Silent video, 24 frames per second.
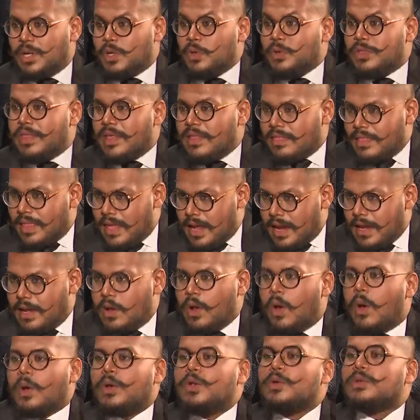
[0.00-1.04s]
Do you think they
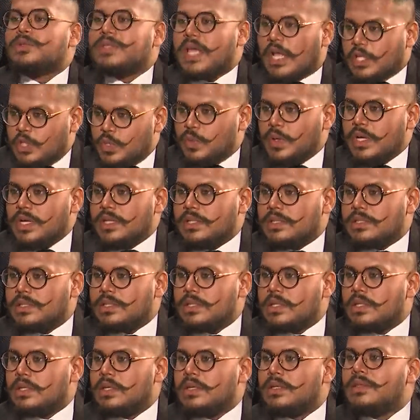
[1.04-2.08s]
taught you such words?
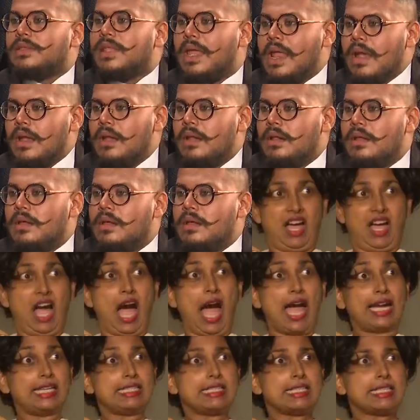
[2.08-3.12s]
No. Then?
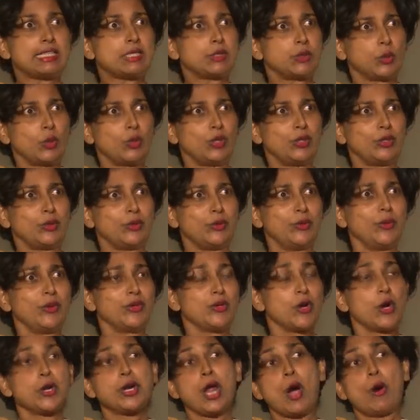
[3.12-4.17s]
I just told you,
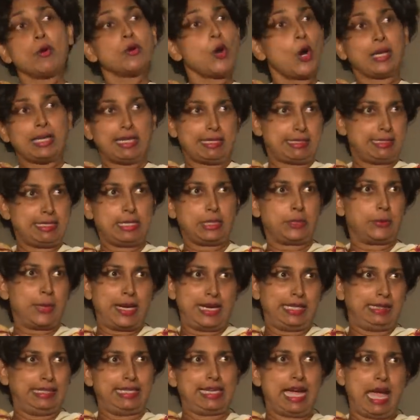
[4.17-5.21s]
you're now not listening to
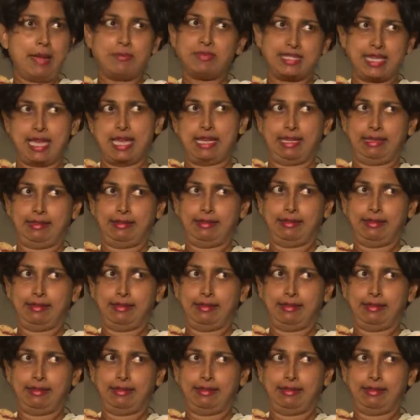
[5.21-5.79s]
anything I'm saying.